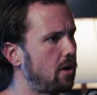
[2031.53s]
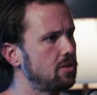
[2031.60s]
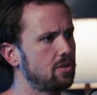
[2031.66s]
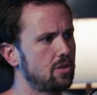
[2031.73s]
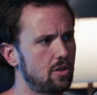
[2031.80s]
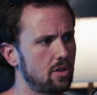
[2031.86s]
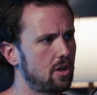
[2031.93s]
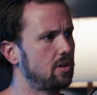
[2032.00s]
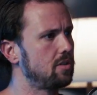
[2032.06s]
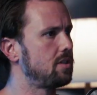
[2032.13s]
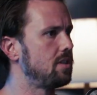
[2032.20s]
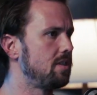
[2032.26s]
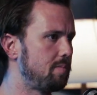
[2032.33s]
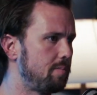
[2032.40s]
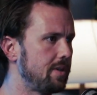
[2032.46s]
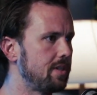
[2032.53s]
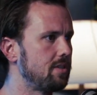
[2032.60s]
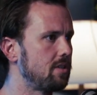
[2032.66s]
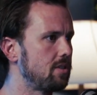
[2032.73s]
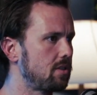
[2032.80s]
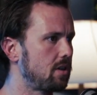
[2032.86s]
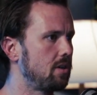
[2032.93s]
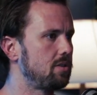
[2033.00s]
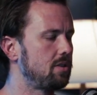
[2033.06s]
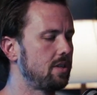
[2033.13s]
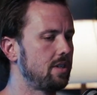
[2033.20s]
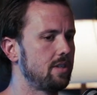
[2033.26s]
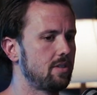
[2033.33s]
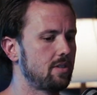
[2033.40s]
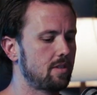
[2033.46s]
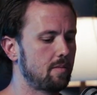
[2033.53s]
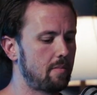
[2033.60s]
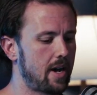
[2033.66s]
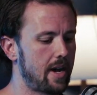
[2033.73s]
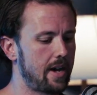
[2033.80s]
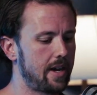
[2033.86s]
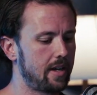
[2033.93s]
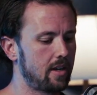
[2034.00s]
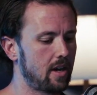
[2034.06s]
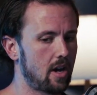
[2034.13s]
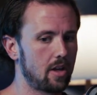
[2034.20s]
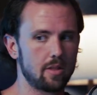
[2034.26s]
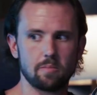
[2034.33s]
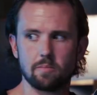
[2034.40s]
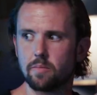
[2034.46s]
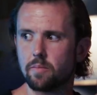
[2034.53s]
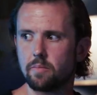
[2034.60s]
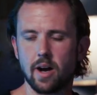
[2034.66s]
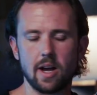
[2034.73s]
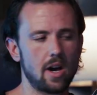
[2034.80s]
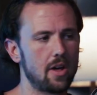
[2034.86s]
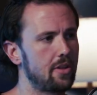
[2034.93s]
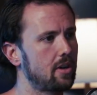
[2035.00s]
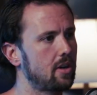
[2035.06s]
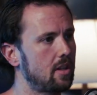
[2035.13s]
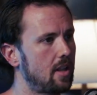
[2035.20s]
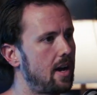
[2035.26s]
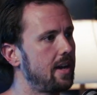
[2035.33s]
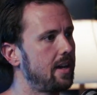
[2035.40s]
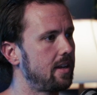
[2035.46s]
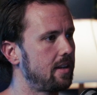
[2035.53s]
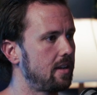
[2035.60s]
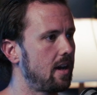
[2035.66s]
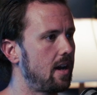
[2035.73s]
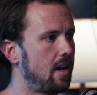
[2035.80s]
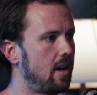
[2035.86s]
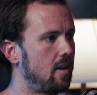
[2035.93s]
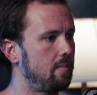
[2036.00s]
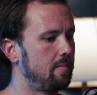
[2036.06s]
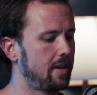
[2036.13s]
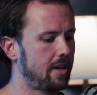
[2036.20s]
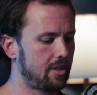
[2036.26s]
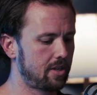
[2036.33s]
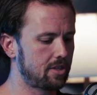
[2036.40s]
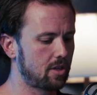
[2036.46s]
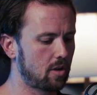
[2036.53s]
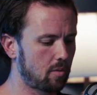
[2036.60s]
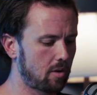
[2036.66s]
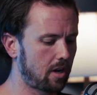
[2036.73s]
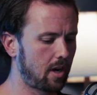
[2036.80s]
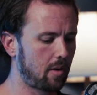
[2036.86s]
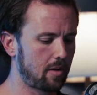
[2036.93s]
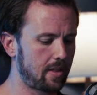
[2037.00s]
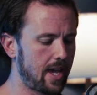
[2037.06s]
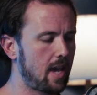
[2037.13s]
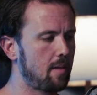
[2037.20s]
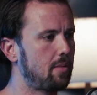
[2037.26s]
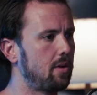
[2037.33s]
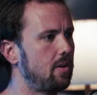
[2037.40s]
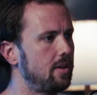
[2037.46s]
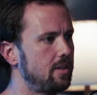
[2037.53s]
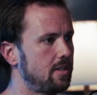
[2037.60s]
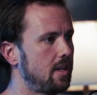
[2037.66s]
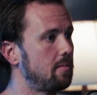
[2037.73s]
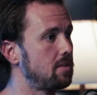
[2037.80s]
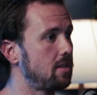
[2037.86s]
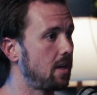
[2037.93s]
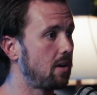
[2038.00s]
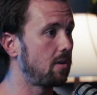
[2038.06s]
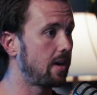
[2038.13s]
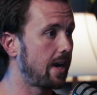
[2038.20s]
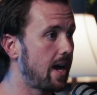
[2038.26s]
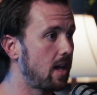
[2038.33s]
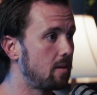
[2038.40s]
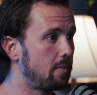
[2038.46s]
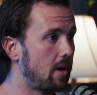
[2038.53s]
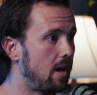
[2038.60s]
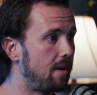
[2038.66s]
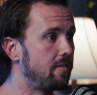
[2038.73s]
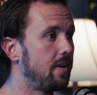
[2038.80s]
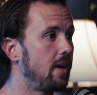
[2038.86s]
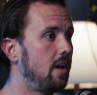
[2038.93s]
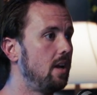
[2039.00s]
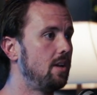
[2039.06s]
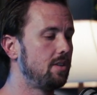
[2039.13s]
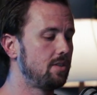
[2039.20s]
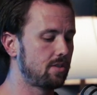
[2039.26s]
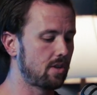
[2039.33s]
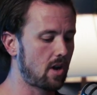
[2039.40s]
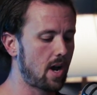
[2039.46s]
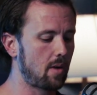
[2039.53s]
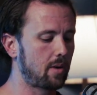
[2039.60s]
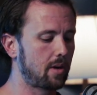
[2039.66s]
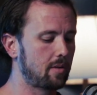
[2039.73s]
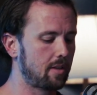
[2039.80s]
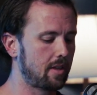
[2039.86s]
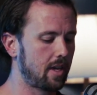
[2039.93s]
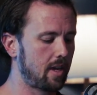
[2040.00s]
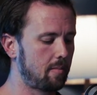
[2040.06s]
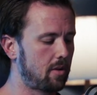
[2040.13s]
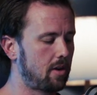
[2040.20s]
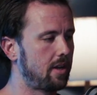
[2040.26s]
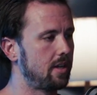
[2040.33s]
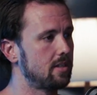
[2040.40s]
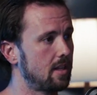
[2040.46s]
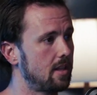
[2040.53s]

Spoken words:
personal coaches, business coaches. My other client, in addition to working with Abel, his name was Igor Galabov. So I worked with him on his